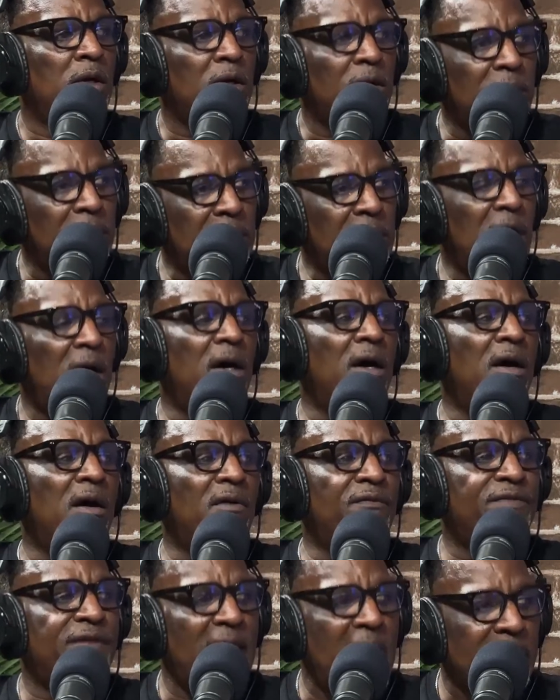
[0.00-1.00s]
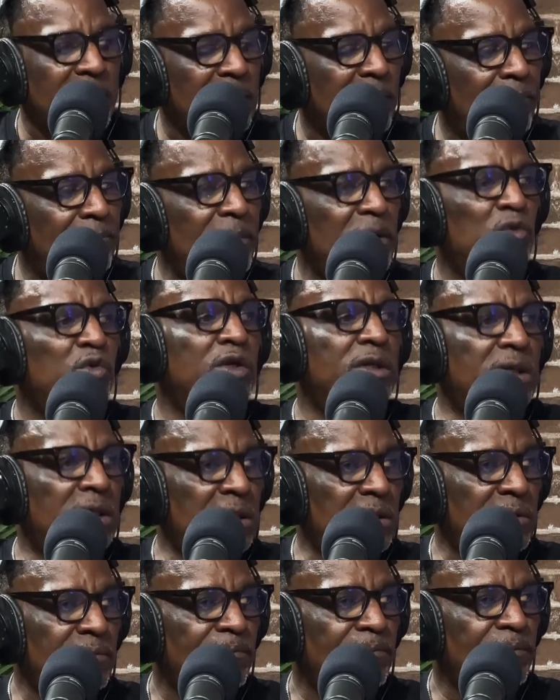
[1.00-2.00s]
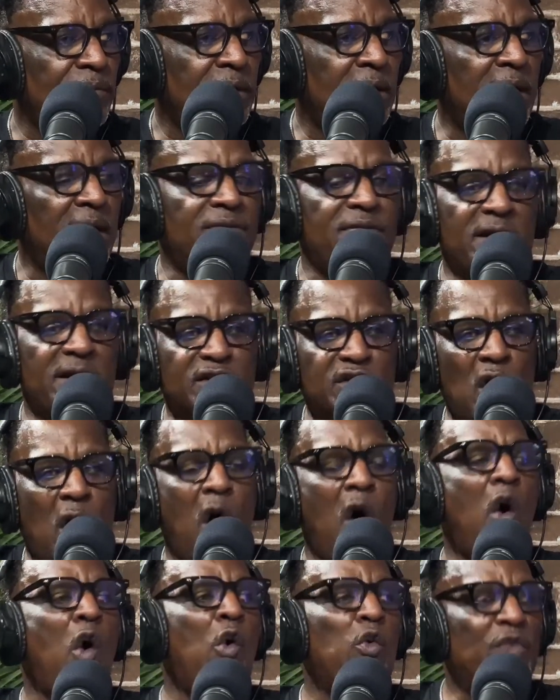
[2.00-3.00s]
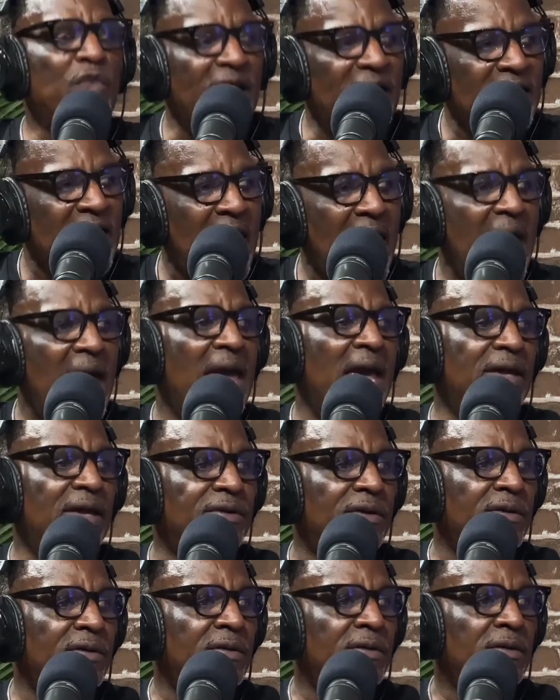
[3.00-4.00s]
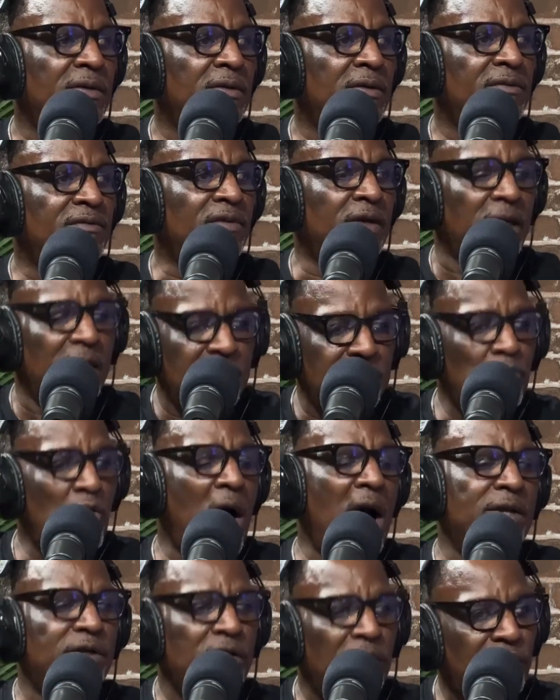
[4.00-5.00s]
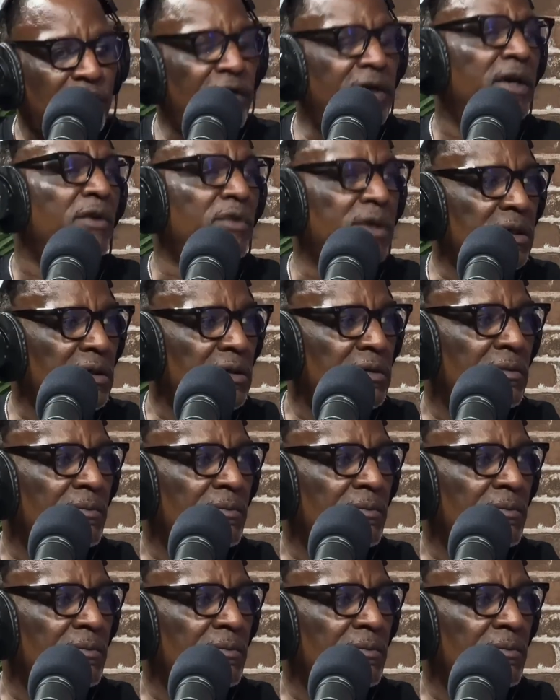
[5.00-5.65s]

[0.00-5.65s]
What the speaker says: loved that community, and that's all they had. To NY and the Theory.